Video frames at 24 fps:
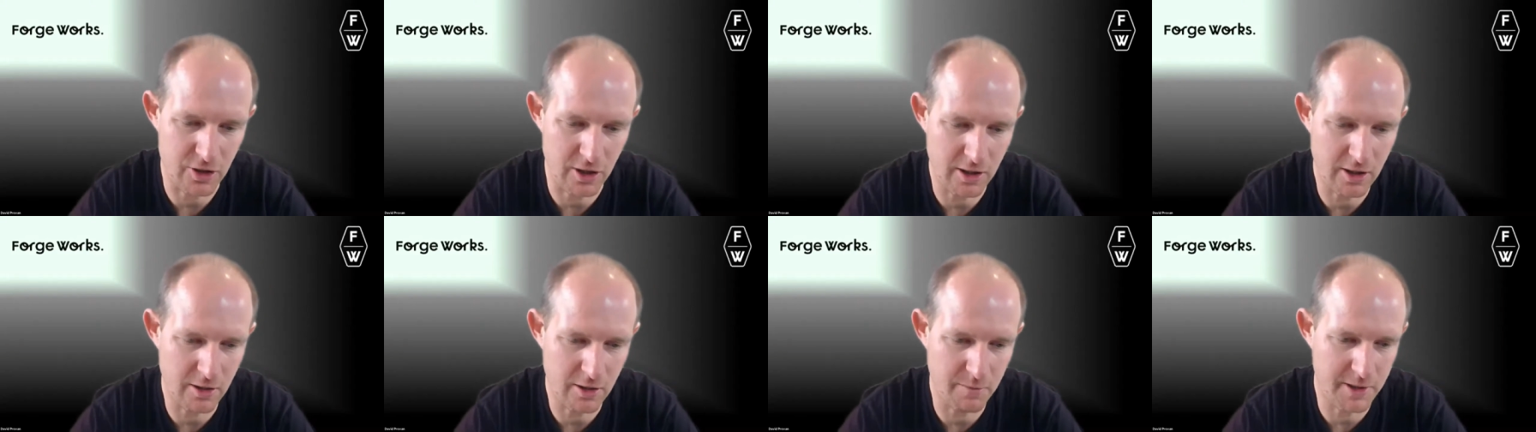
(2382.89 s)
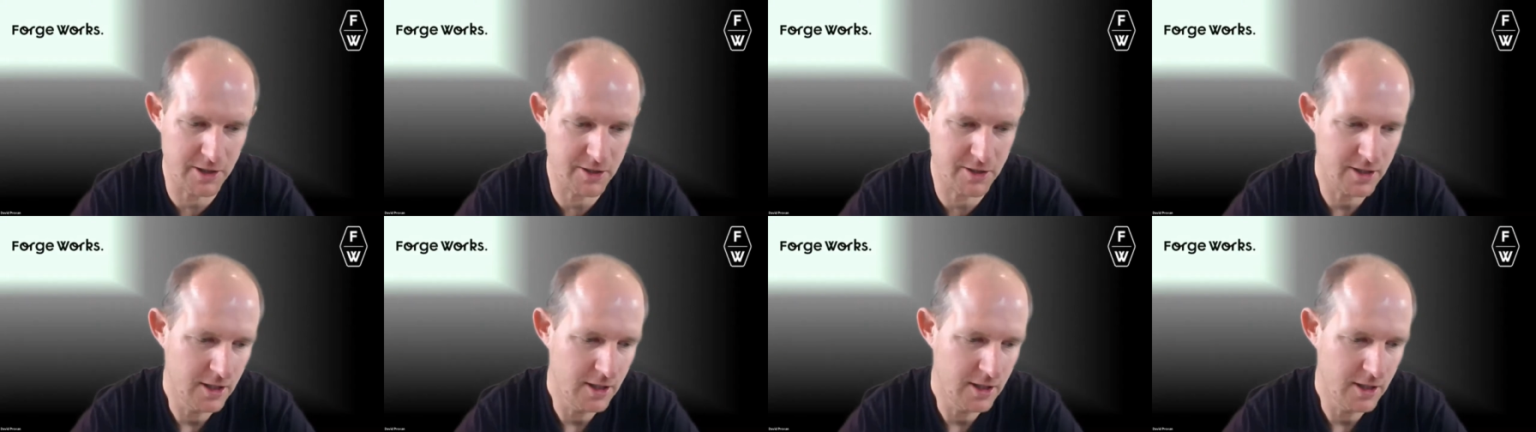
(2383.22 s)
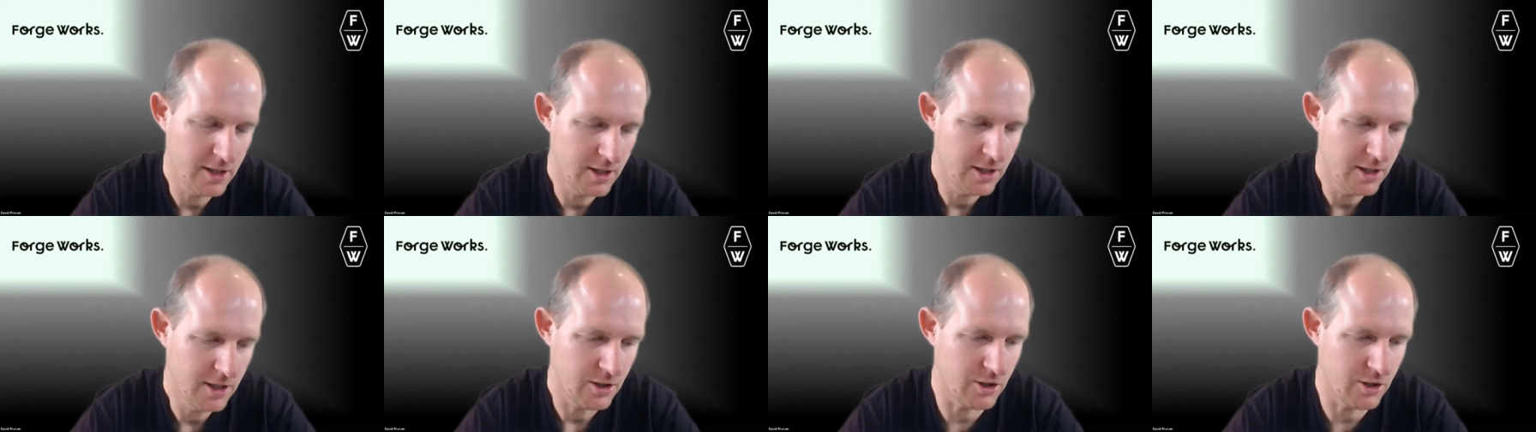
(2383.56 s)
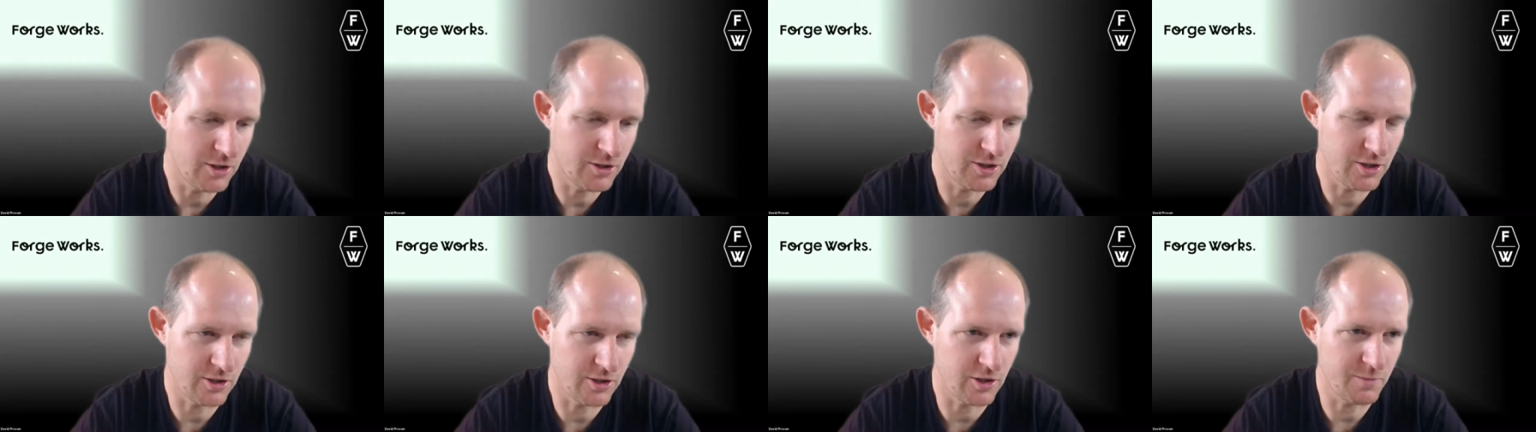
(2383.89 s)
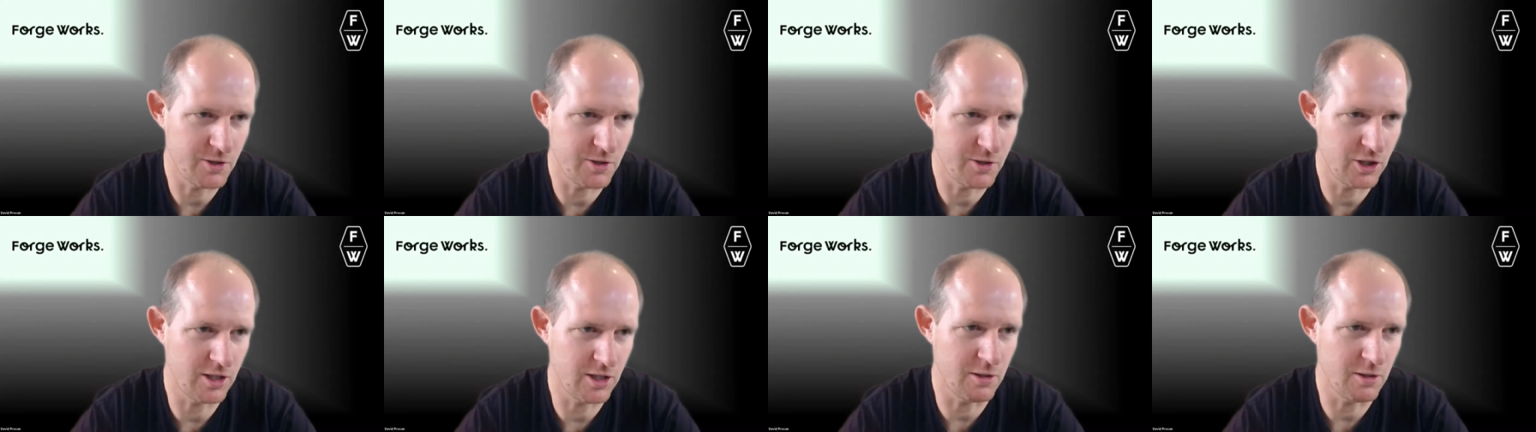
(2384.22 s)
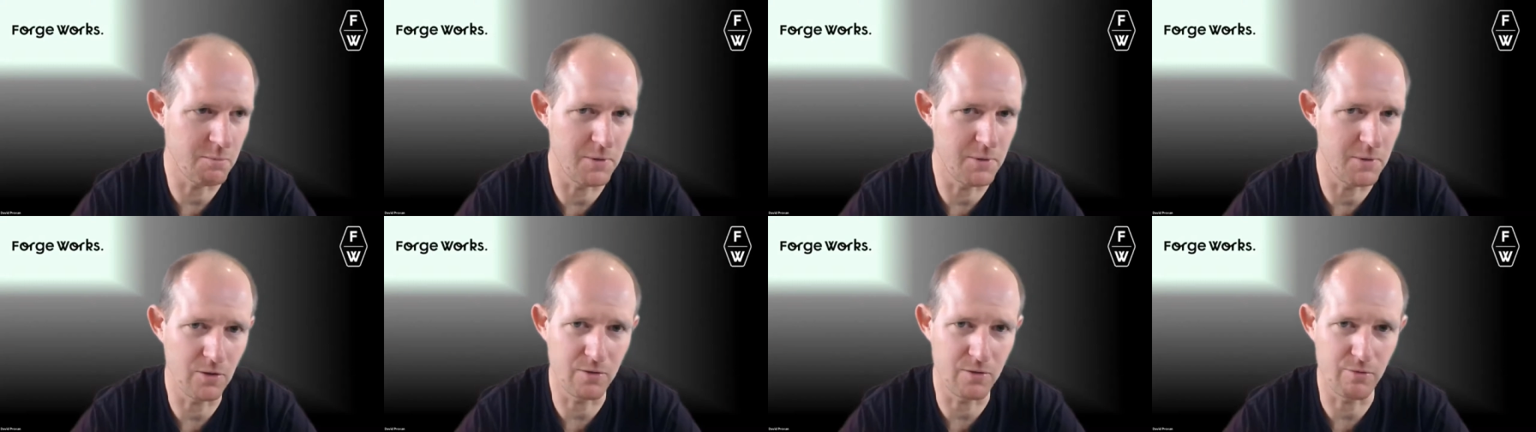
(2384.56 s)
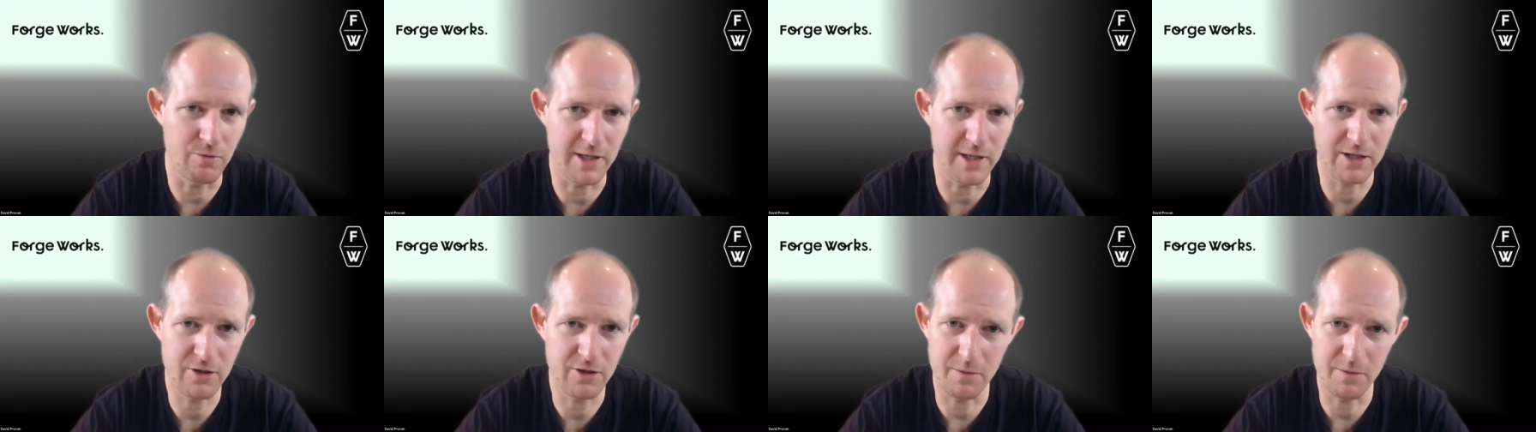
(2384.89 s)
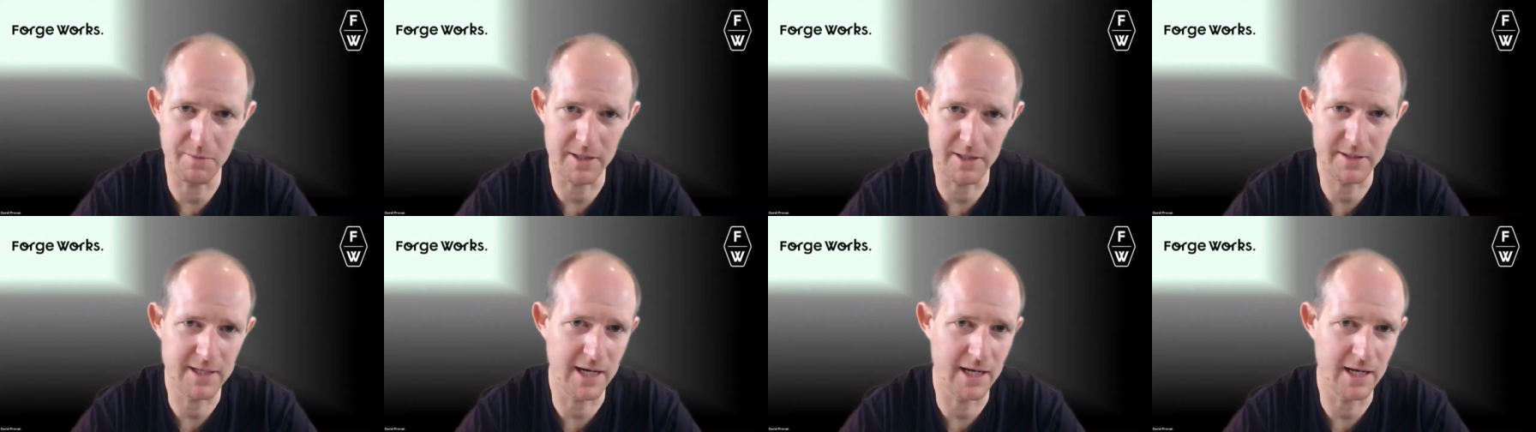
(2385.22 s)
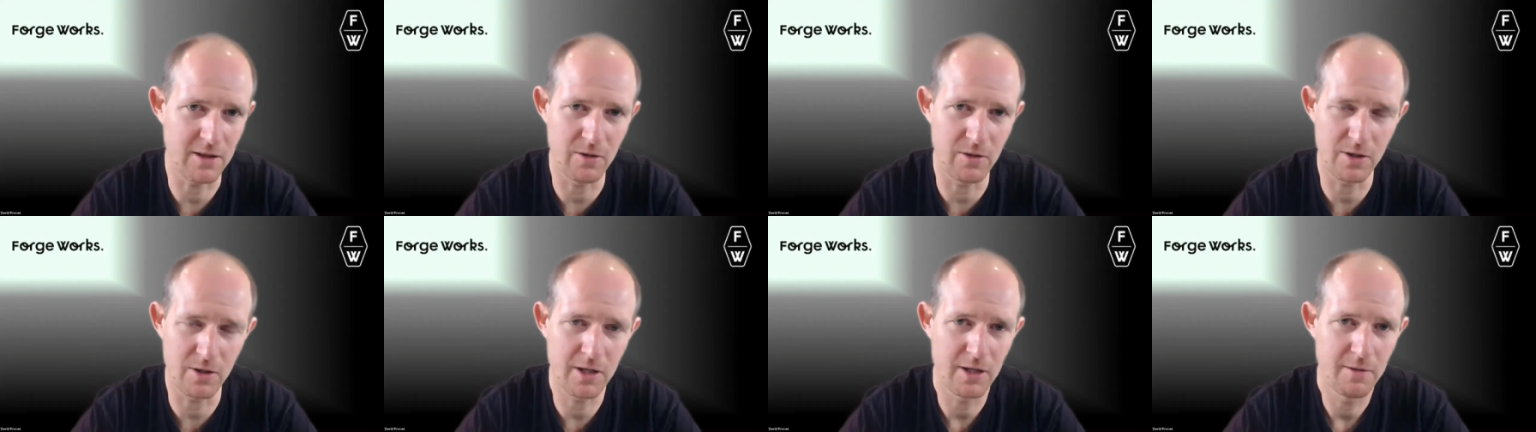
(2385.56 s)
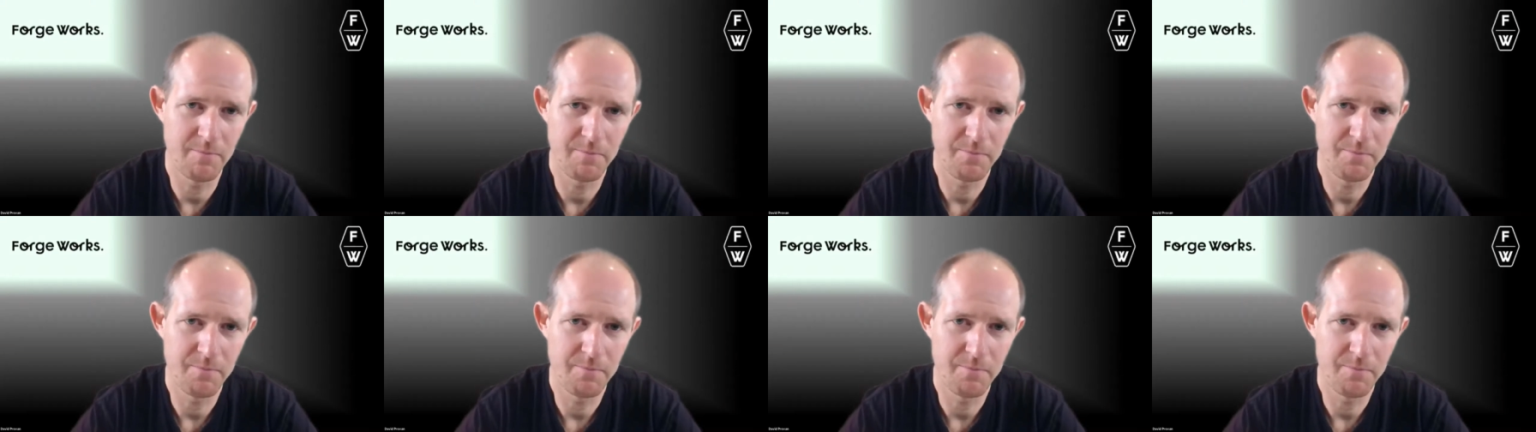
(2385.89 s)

I'd almost use it as an opportunity to build the relationship by saying, look,